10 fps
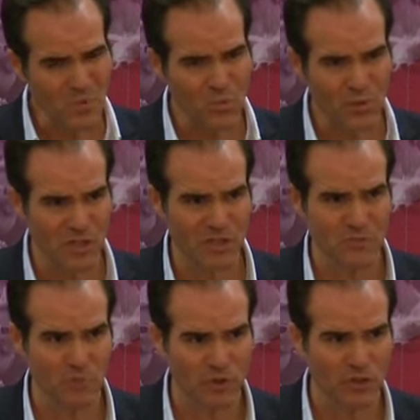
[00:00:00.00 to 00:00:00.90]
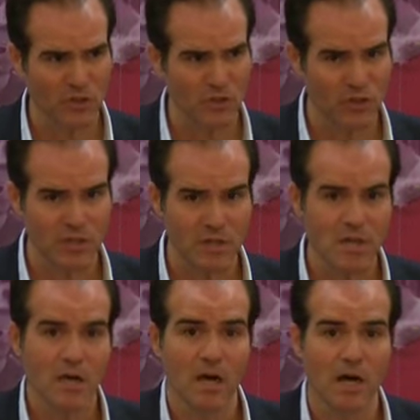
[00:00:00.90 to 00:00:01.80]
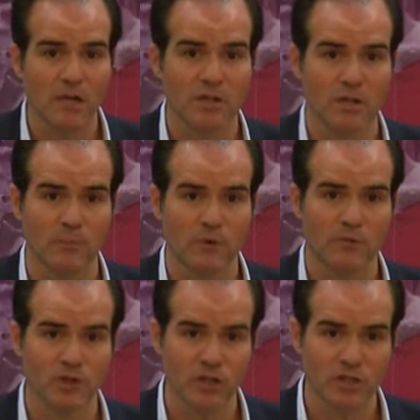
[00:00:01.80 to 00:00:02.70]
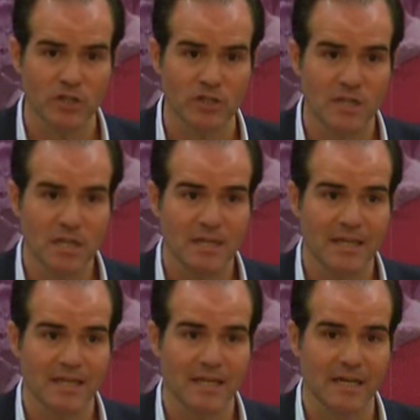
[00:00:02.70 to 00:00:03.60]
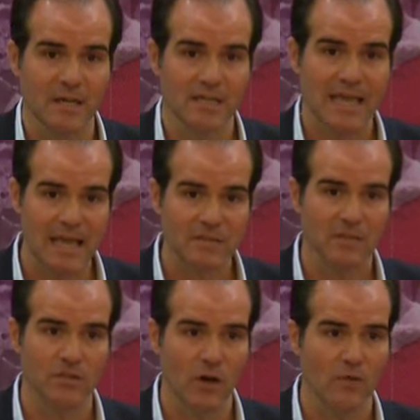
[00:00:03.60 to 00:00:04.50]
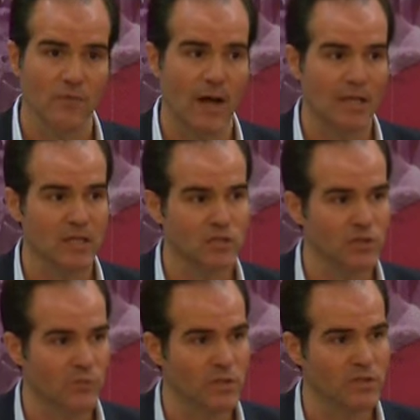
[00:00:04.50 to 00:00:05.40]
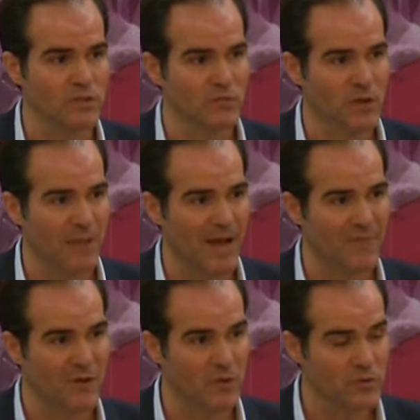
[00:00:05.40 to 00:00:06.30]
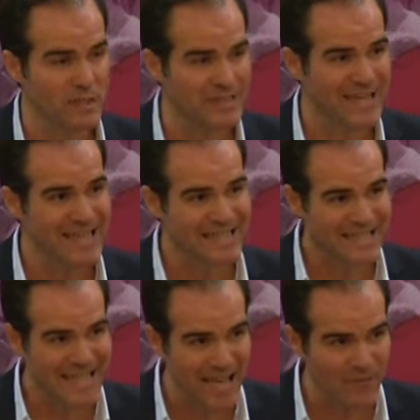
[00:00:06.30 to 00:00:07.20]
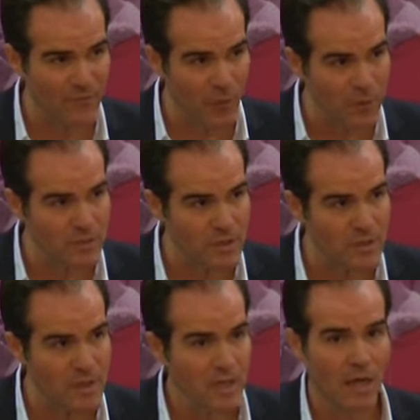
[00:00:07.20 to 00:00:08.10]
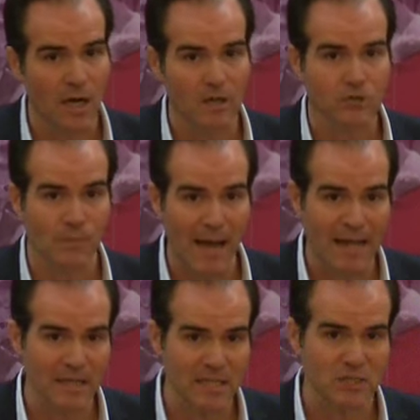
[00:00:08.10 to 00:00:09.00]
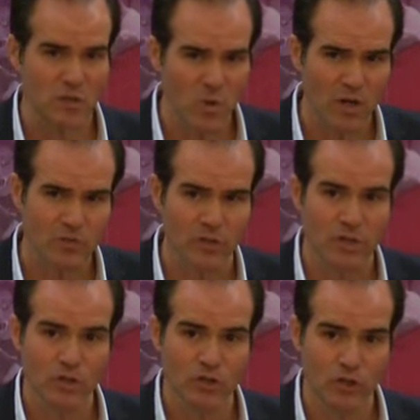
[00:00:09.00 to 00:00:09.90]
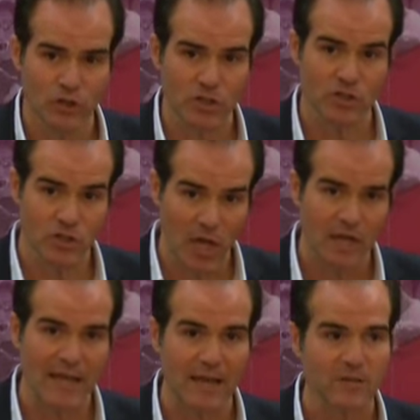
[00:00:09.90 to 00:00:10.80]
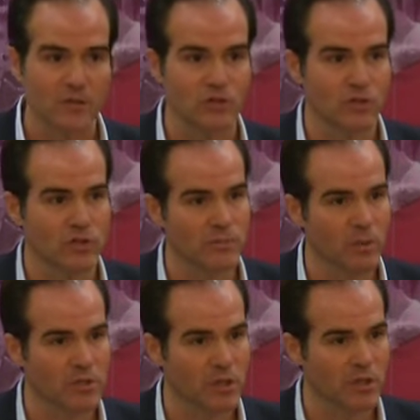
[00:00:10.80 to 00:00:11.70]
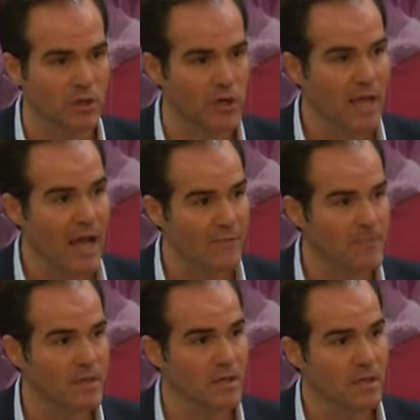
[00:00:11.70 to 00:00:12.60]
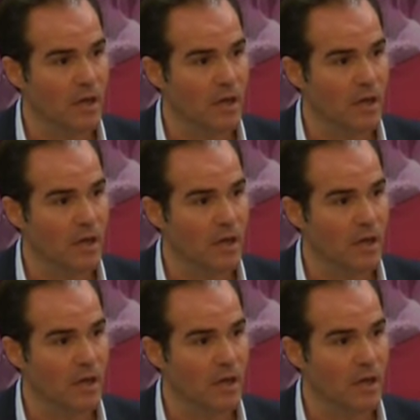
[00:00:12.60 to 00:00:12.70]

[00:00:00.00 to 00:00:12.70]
Religious persecution, the number of churches, the cases of violations of religious freedom have increased tenfold. Dramatically, 200 churches, non-Catholic churches in particular, have been